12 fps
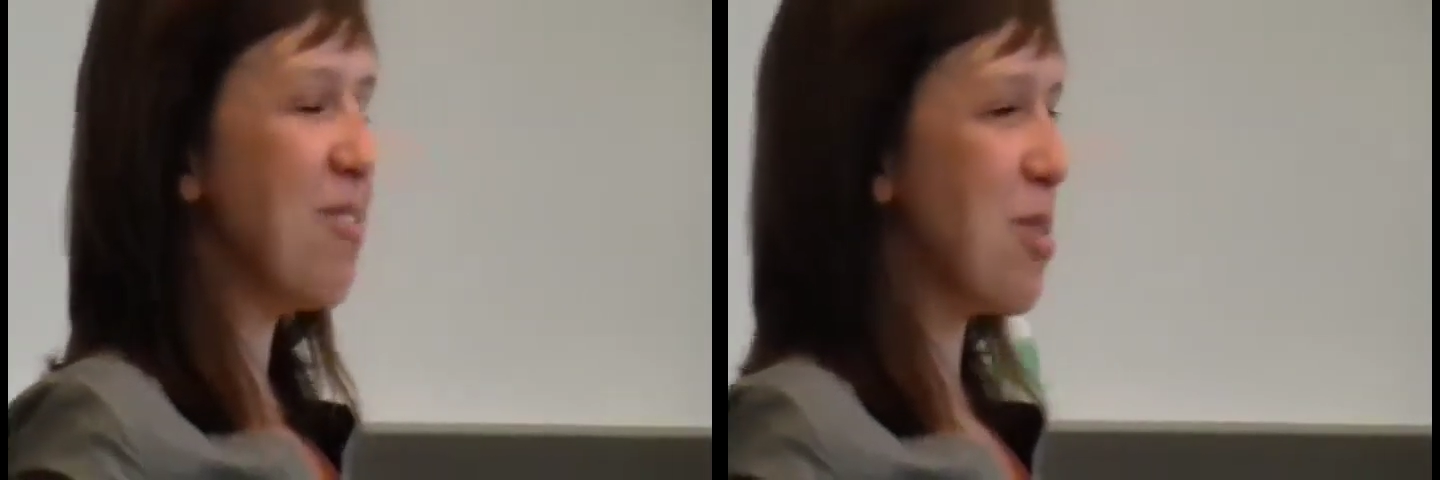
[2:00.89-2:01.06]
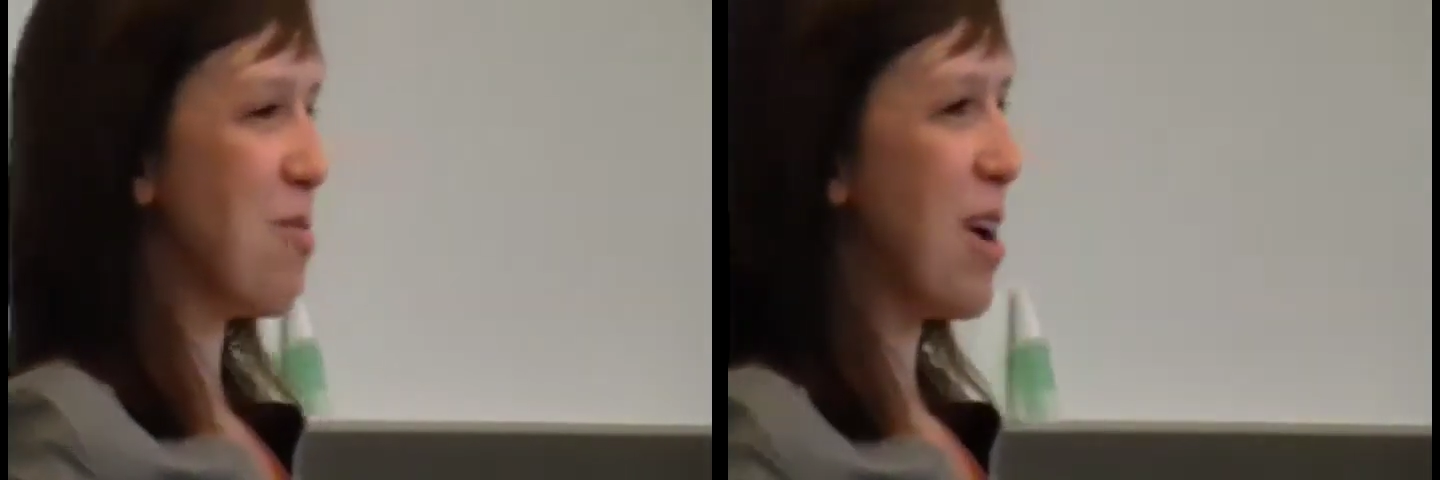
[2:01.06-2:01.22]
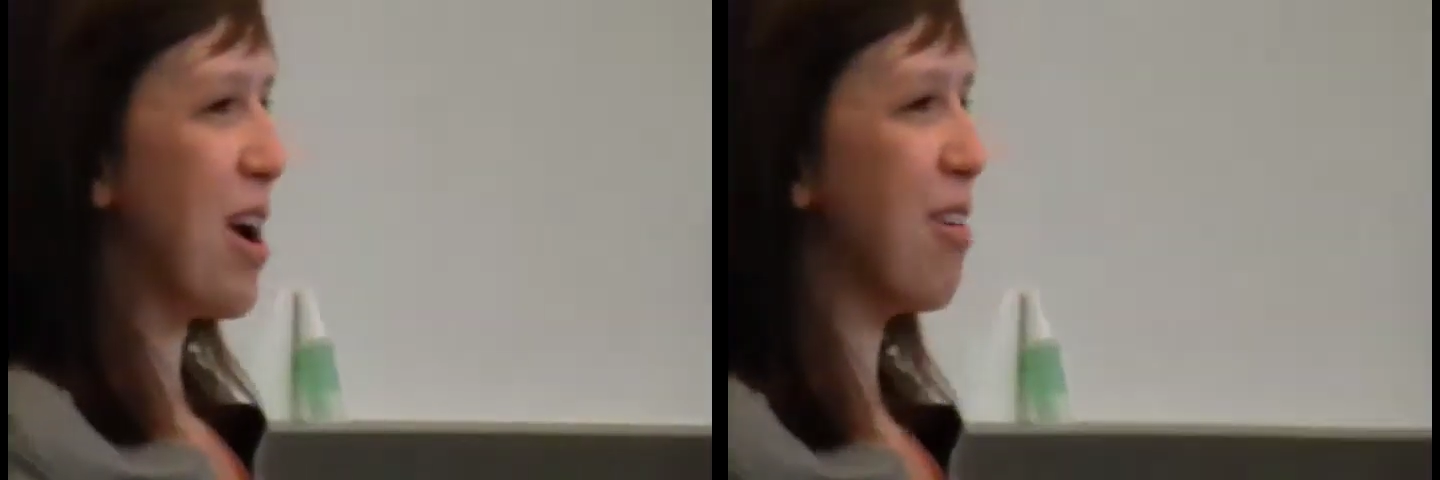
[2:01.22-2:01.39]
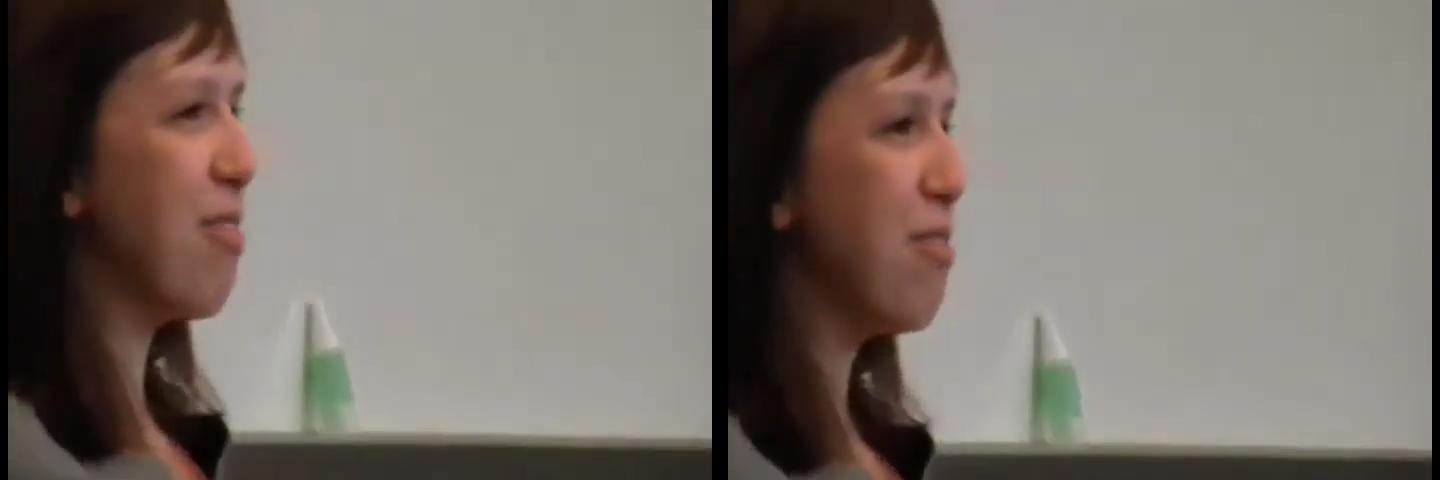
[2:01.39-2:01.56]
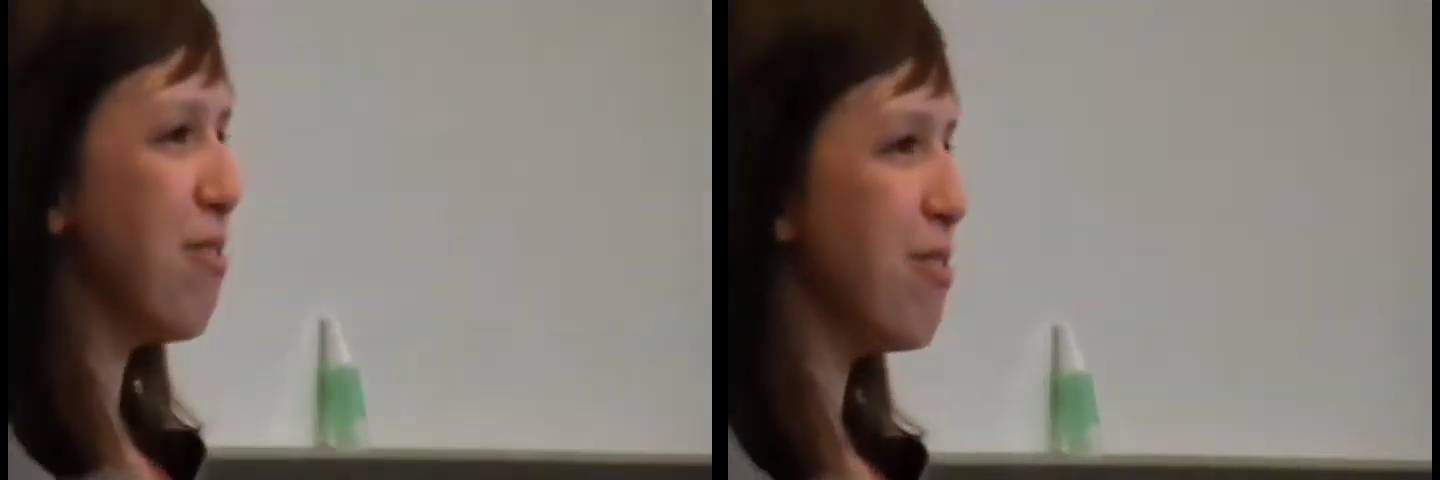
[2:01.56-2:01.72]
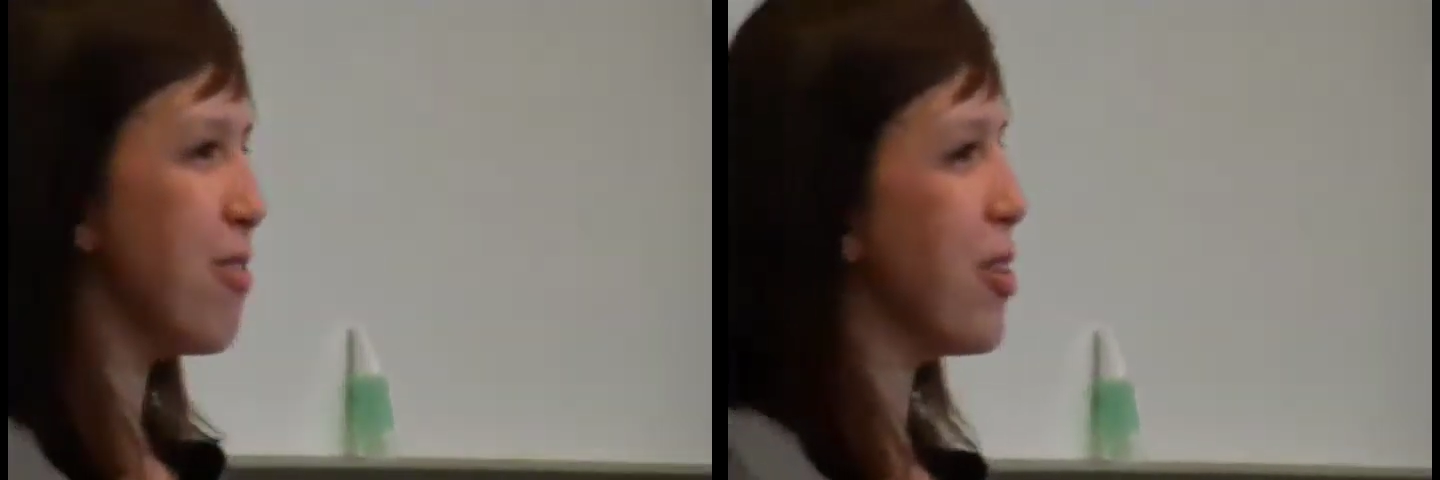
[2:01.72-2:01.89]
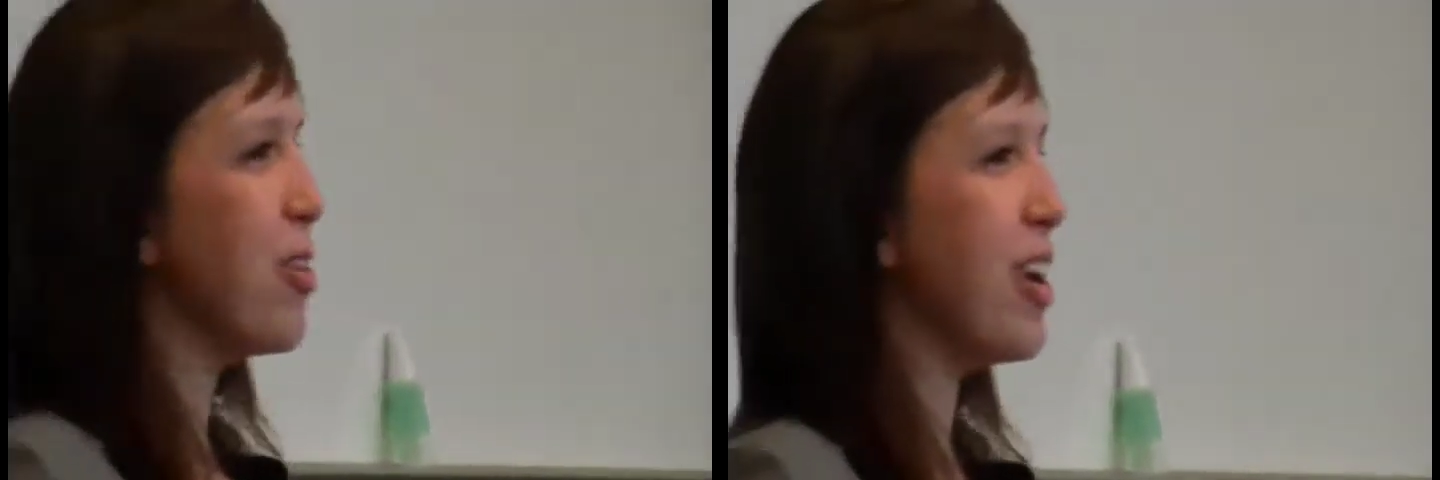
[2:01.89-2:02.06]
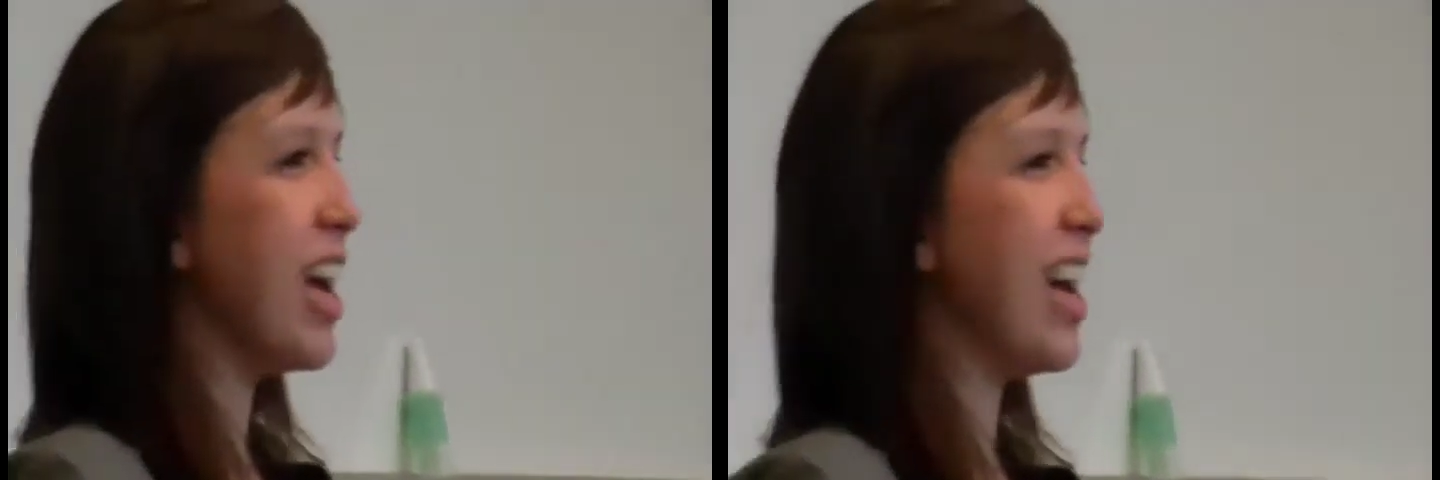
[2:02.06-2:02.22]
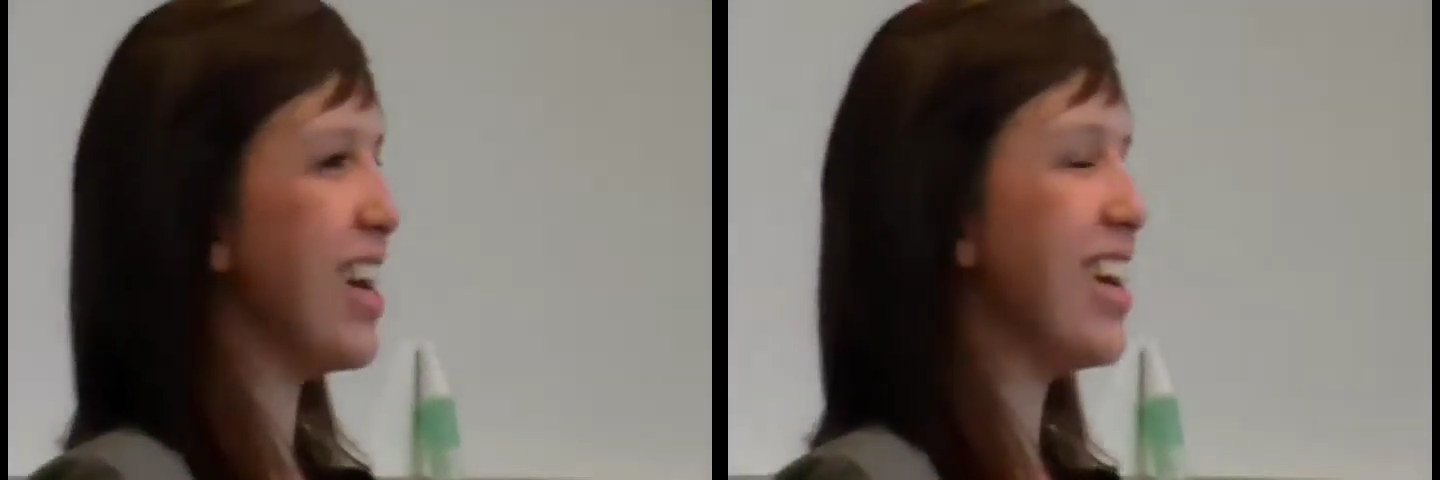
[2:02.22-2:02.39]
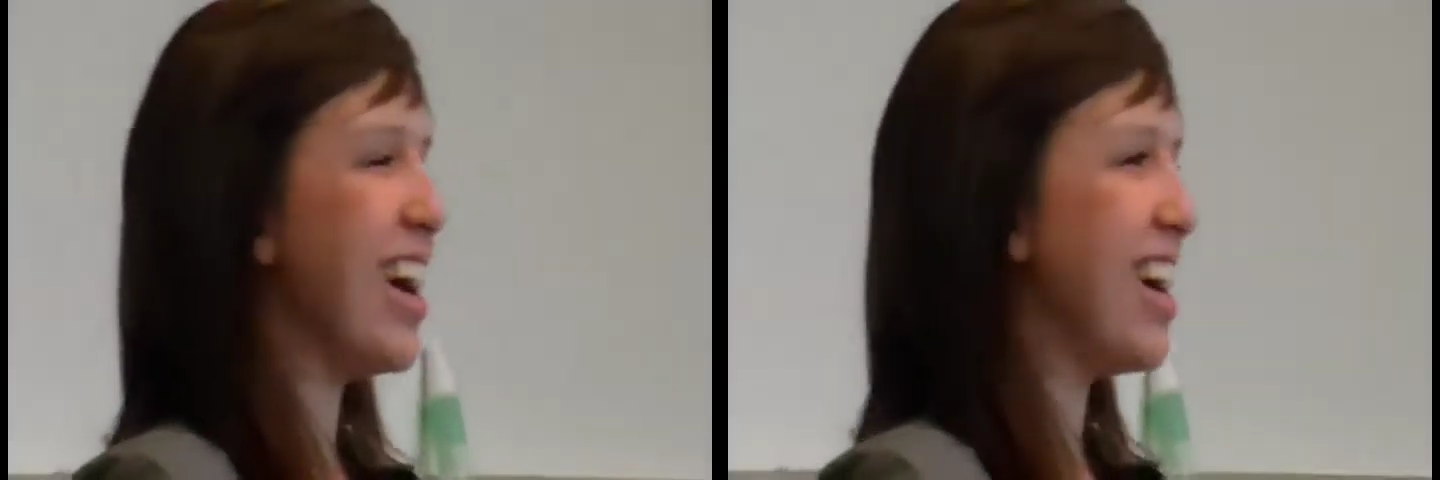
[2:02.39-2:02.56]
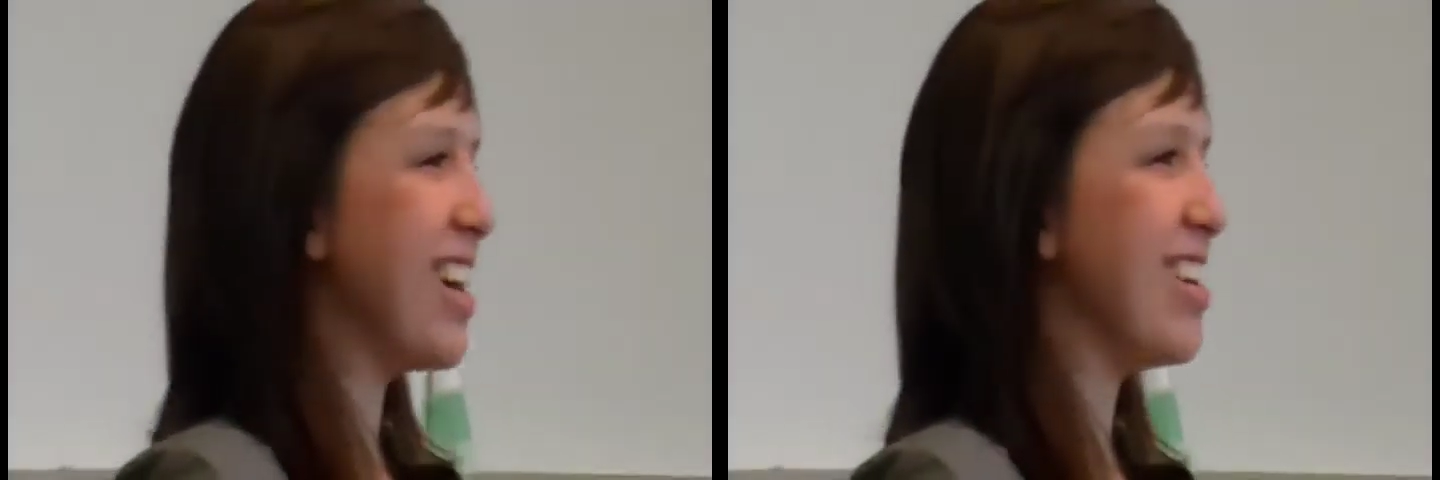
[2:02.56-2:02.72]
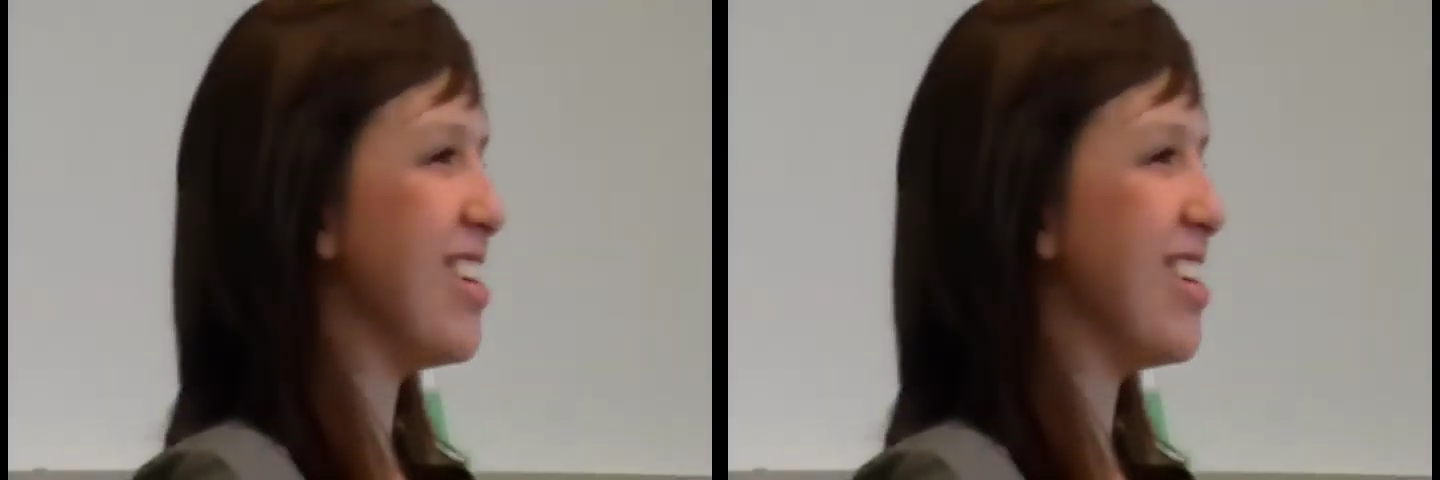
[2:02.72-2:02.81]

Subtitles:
prepared fruit at Cox.